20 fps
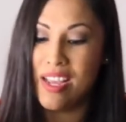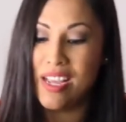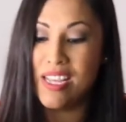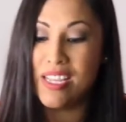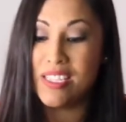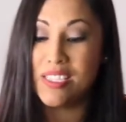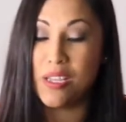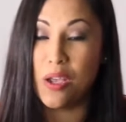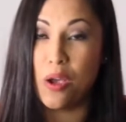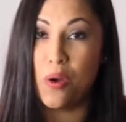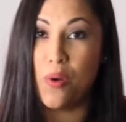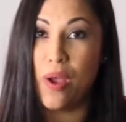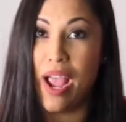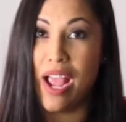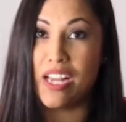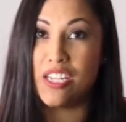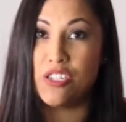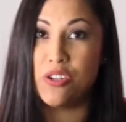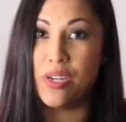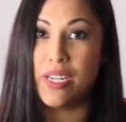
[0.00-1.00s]
So
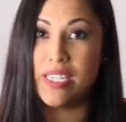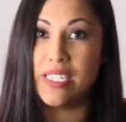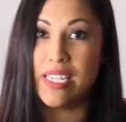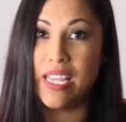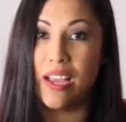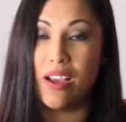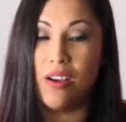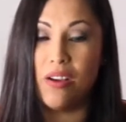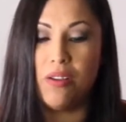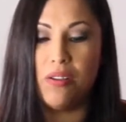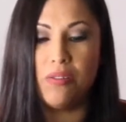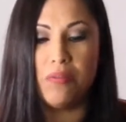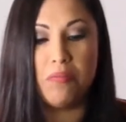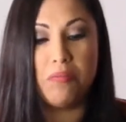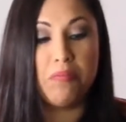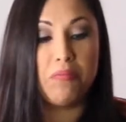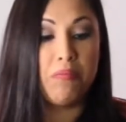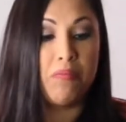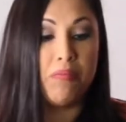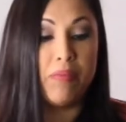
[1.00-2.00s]
as you can tell,
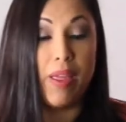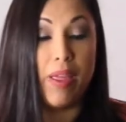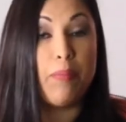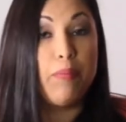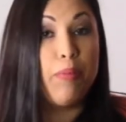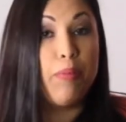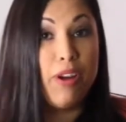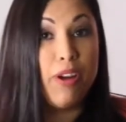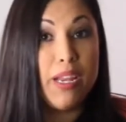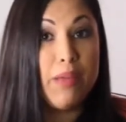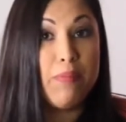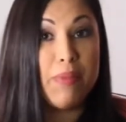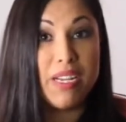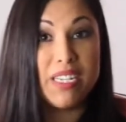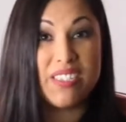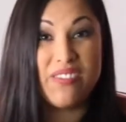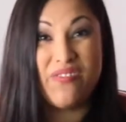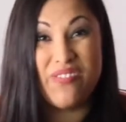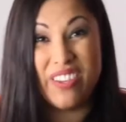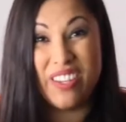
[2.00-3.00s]
they pretty
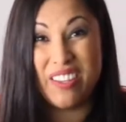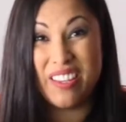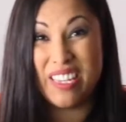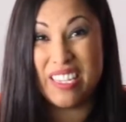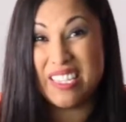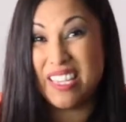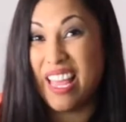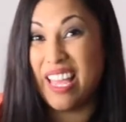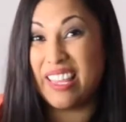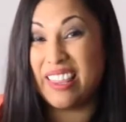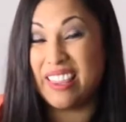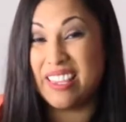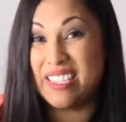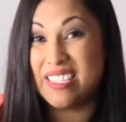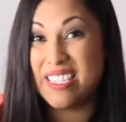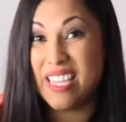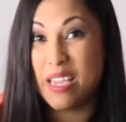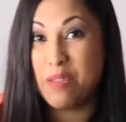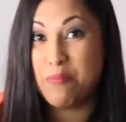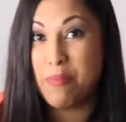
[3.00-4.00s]
much feel like the
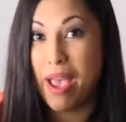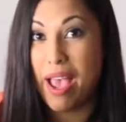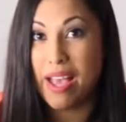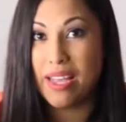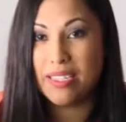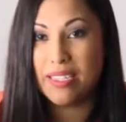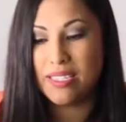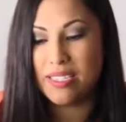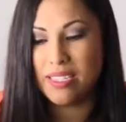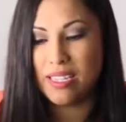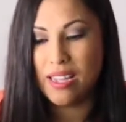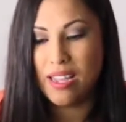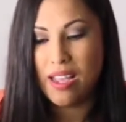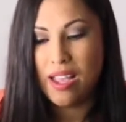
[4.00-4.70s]
same mass.